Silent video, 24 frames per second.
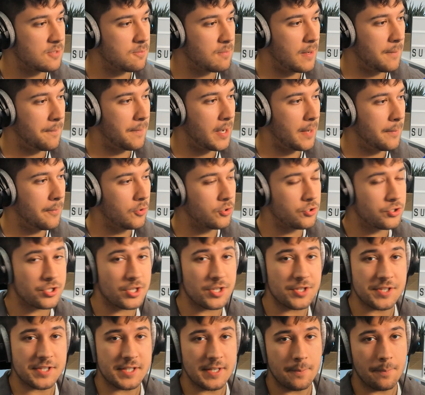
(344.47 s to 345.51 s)
It's made by a more
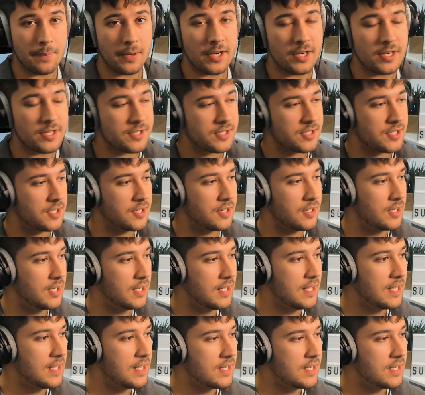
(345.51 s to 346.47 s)
trusted person.